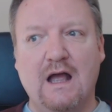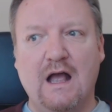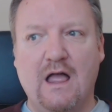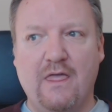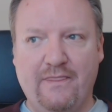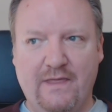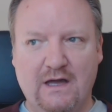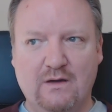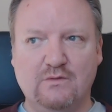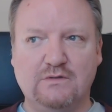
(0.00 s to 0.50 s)

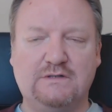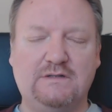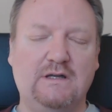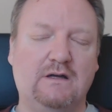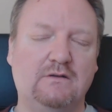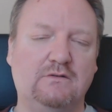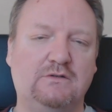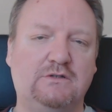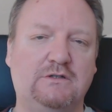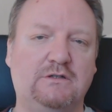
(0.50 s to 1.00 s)
And that was
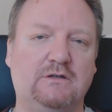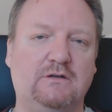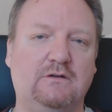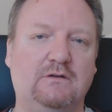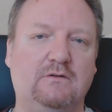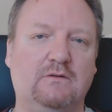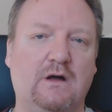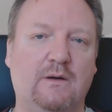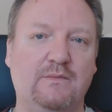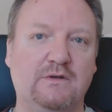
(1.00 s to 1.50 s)
down
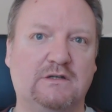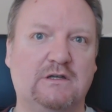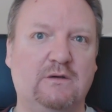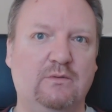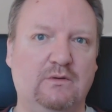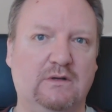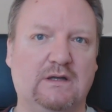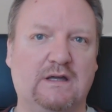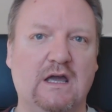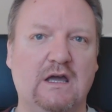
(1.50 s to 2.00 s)
to a
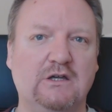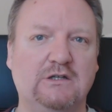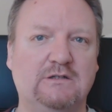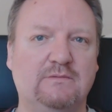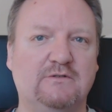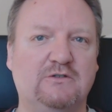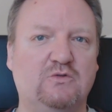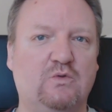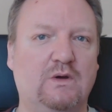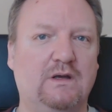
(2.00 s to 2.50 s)

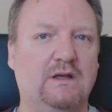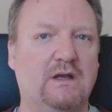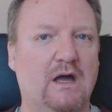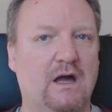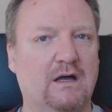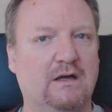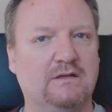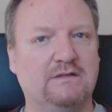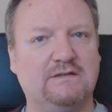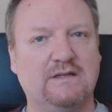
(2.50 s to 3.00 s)
miscommunication between
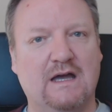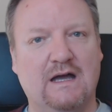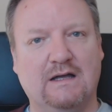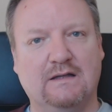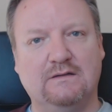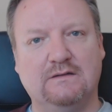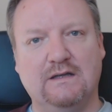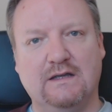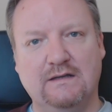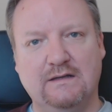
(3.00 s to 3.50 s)
us
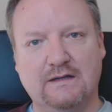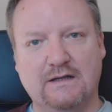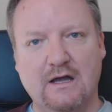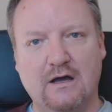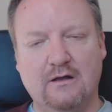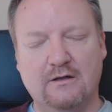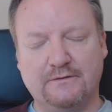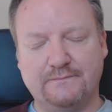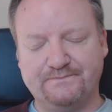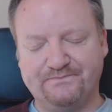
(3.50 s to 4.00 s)
and
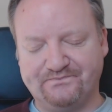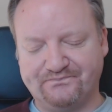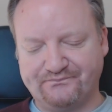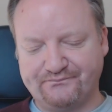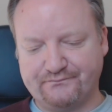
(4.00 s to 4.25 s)
Indiegala.